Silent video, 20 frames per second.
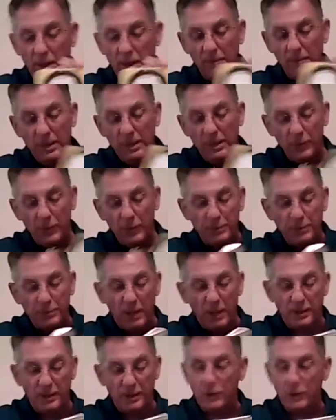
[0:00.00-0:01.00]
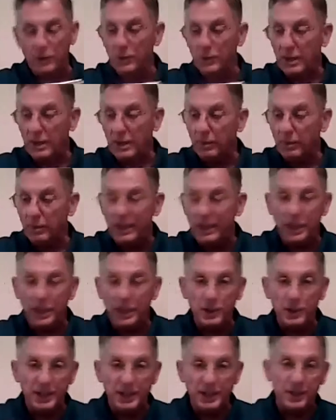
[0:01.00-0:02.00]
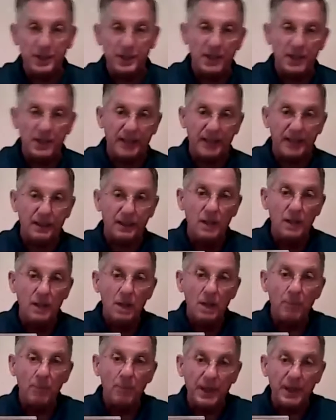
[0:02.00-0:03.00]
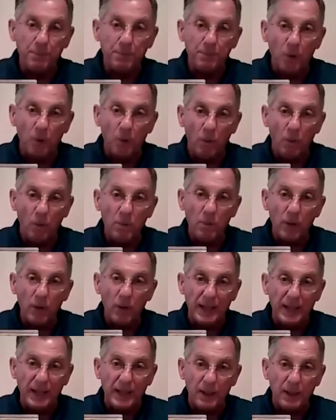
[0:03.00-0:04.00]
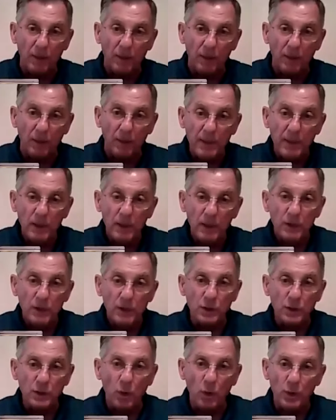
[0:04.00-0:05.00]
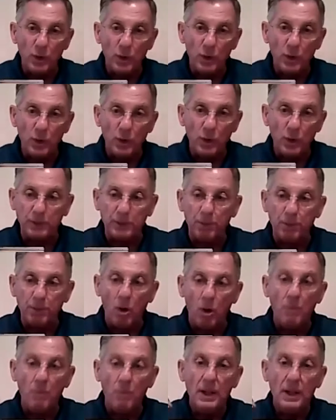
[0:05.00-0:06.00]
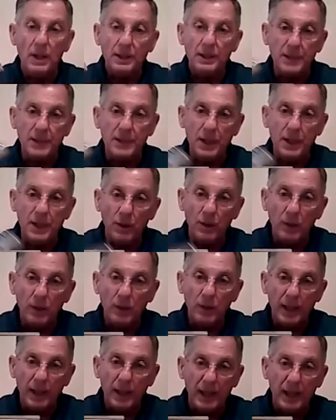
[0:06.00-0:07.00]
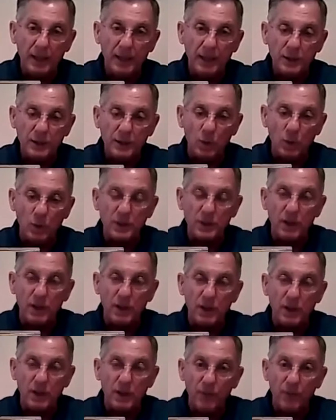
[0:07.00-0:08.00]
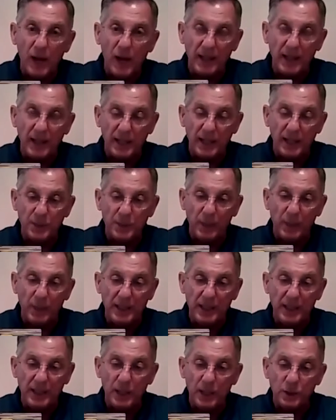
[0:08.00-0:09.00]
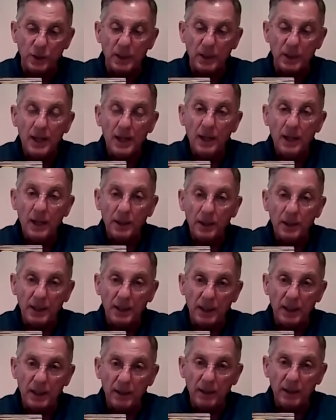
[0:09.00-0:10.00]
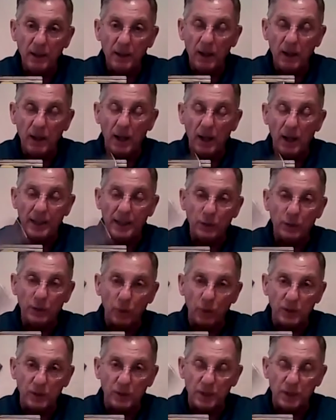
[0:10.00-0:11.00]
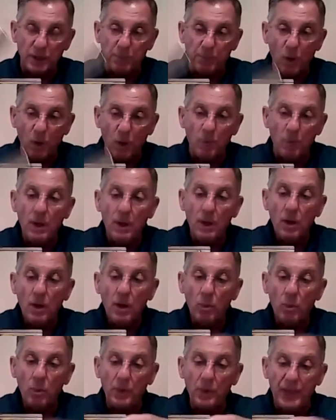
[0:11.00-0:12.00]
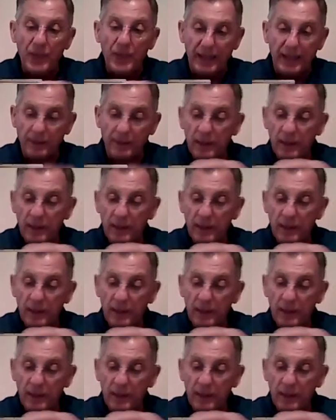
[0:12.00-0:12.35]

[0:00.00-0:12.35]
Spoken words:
response to the radiation that's detected by the probe right here. So you would put the probe near a source of ionizing radiation. The internals of the probe would then